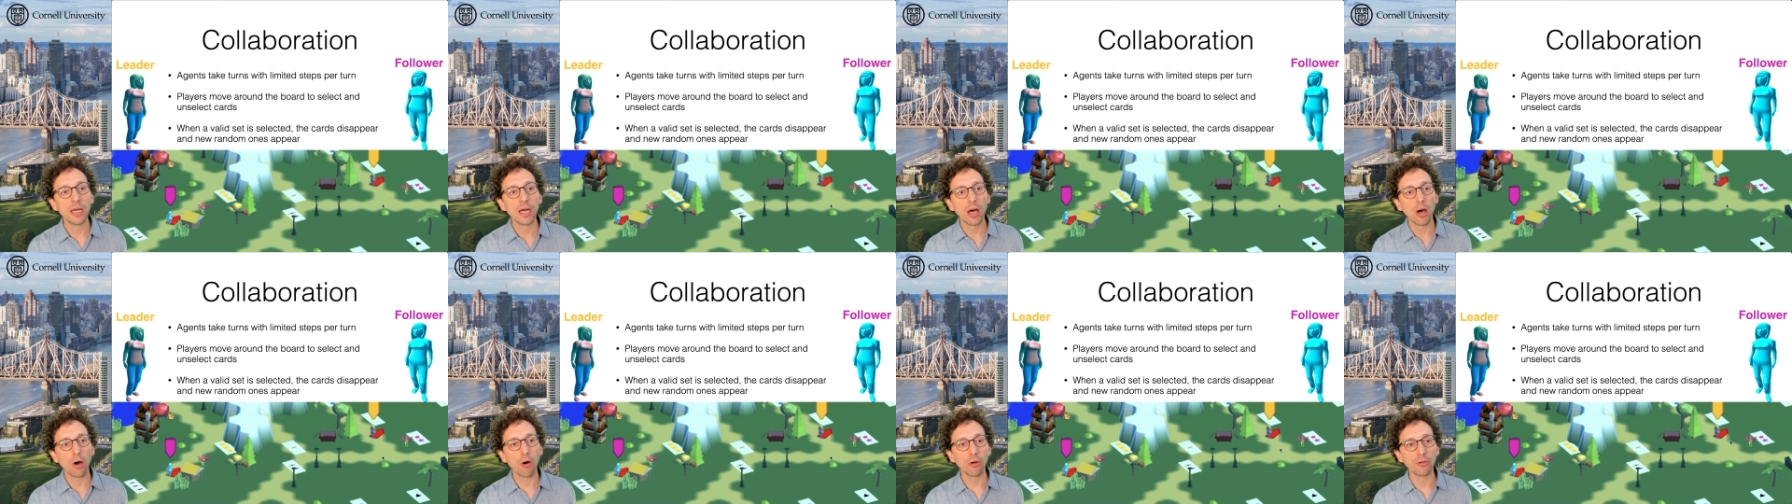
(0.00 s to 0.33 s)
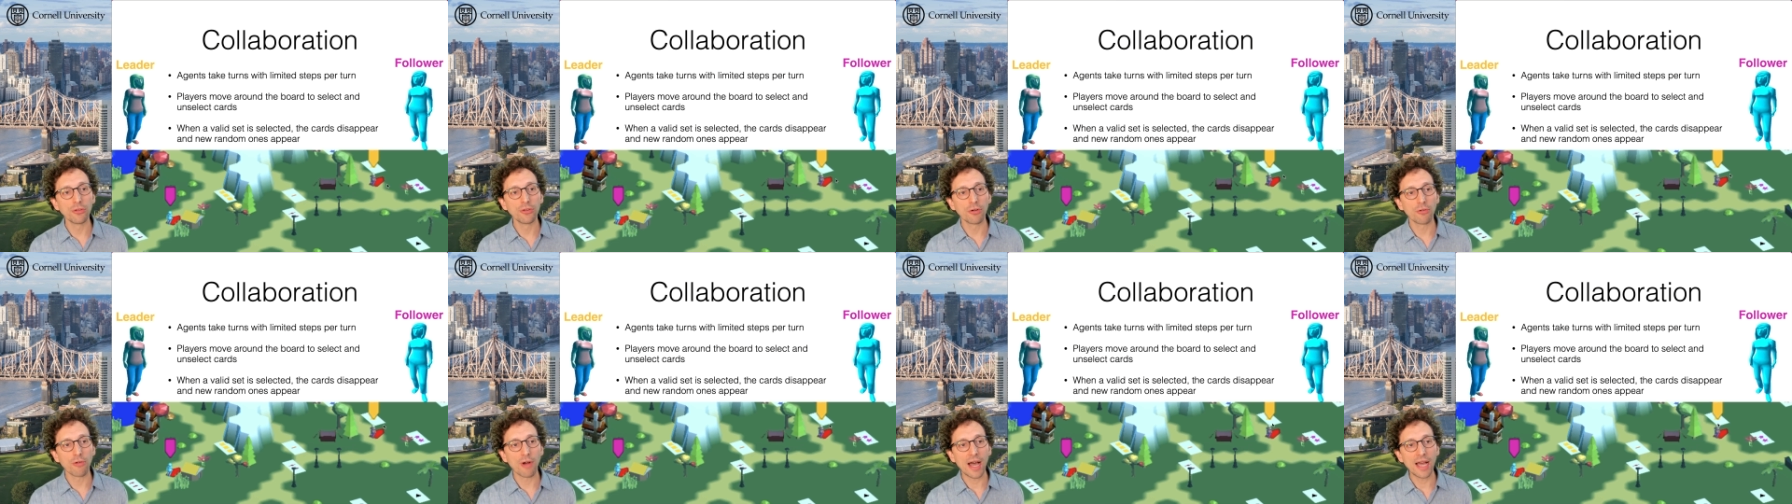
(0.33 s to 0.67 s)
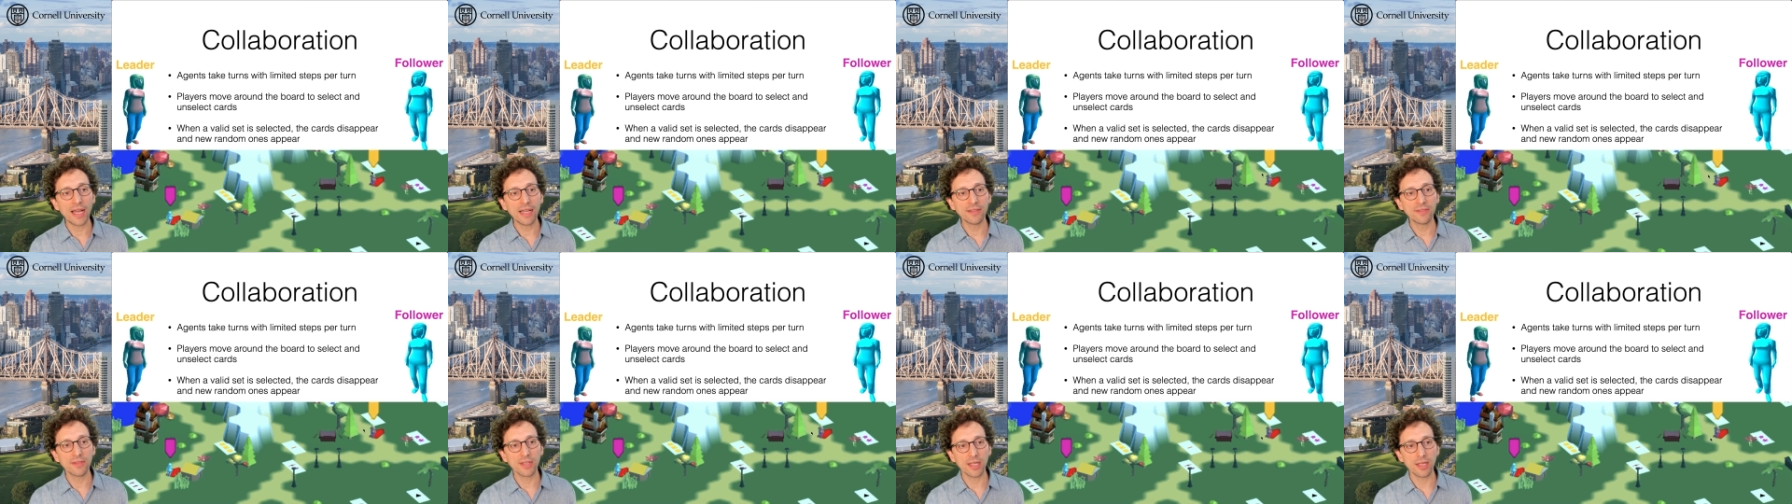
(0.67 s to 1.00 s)
On the
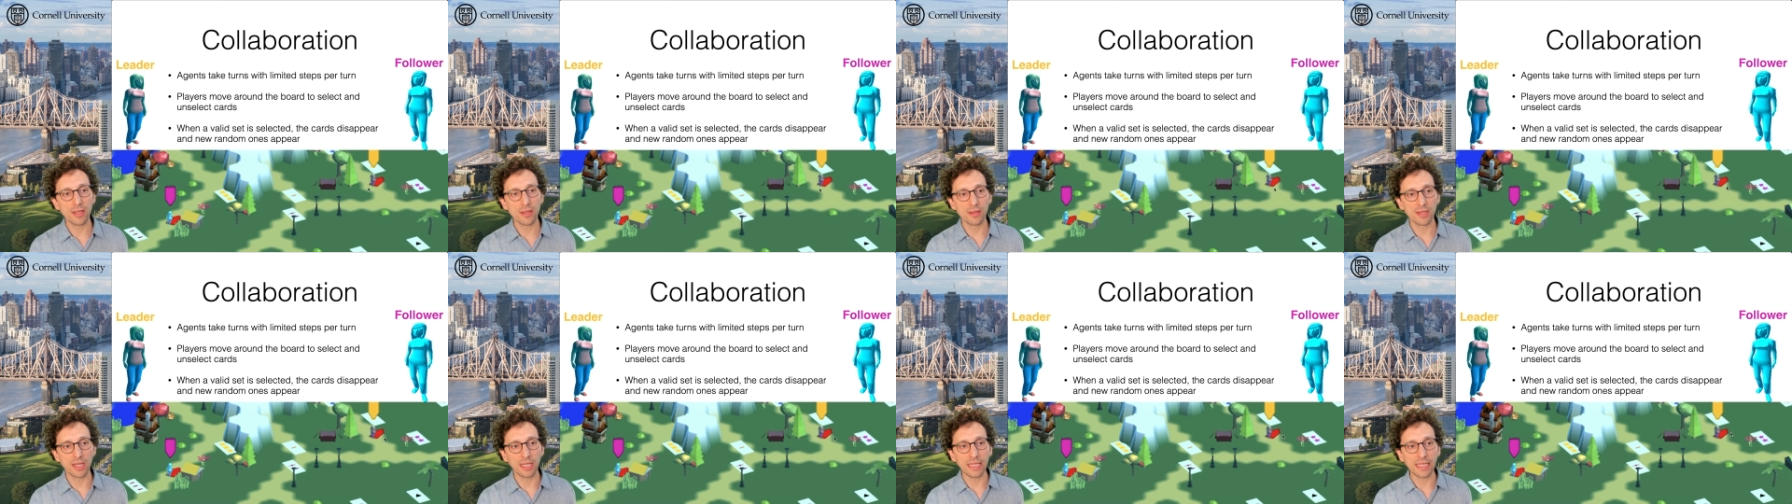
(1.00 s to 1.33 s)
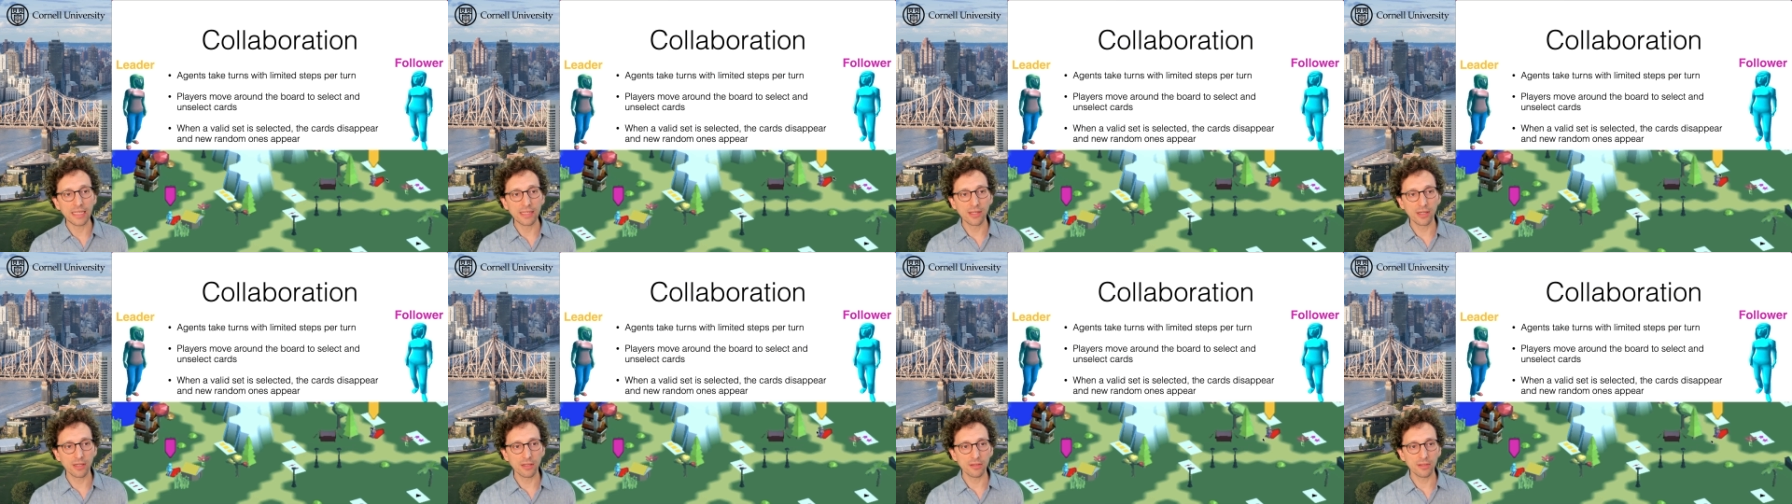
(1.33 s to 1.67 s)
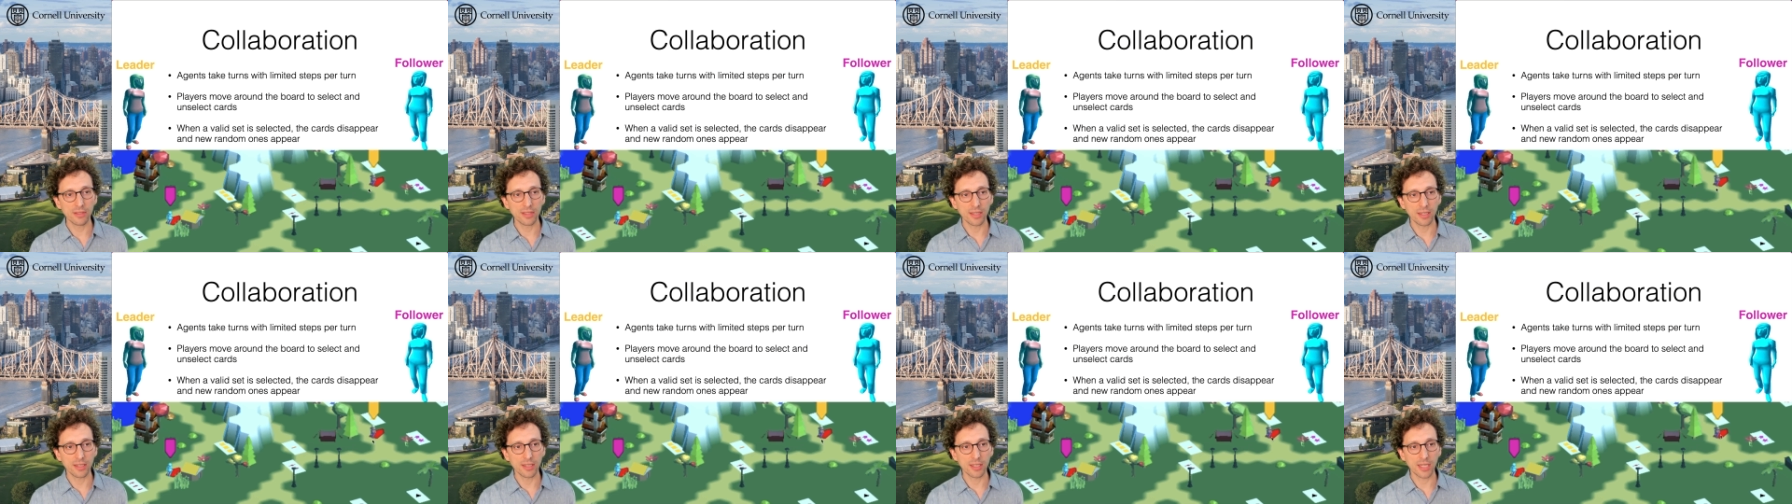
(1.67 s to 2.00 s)
right is the
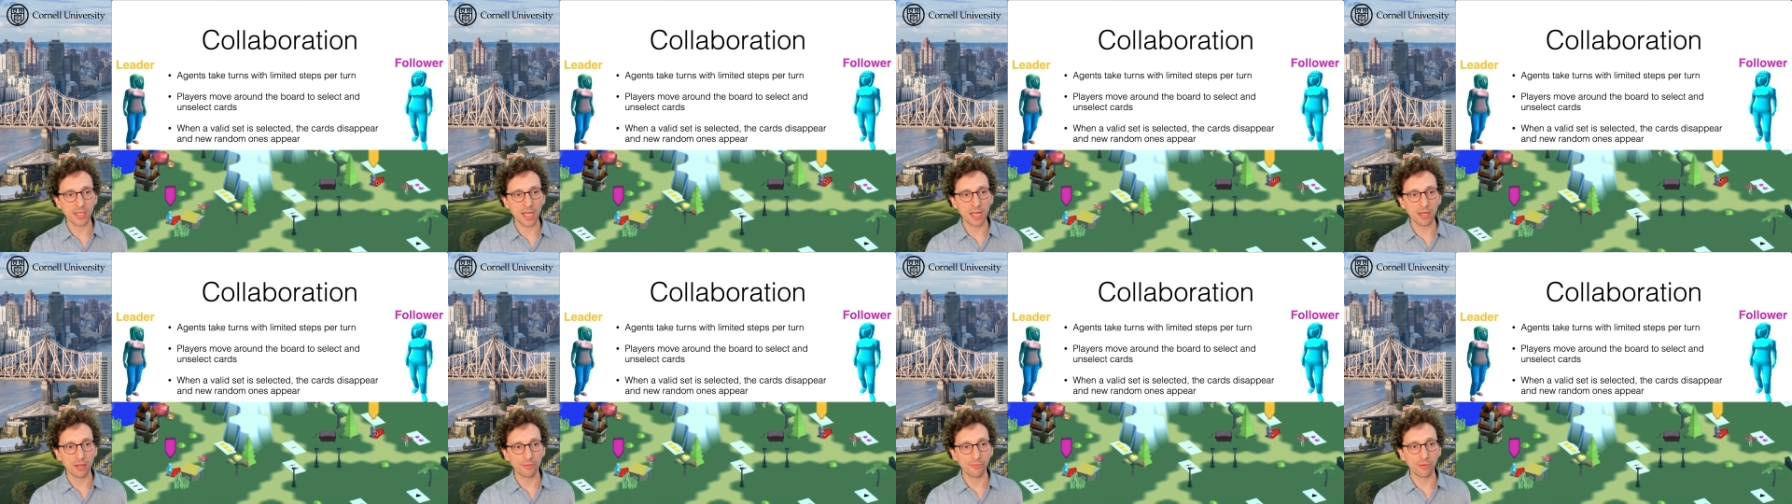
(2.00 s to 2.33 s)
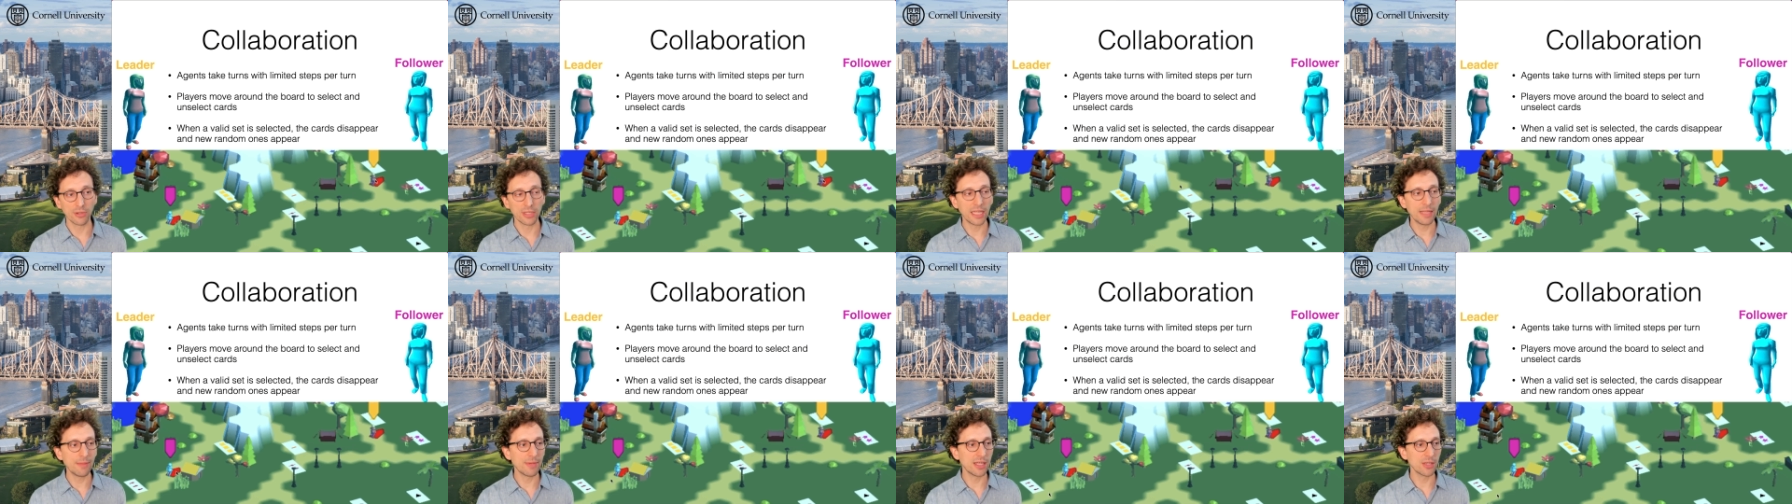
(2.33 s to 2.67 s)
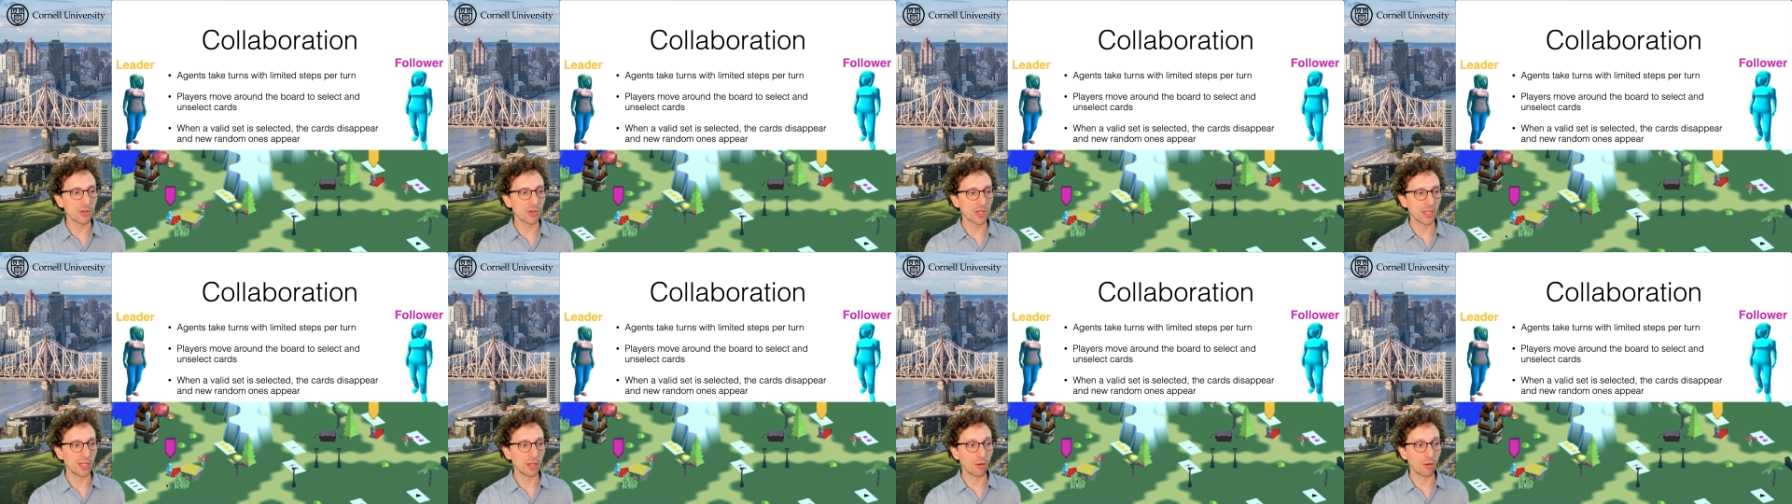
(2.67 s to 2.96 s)
leader, the colorful image,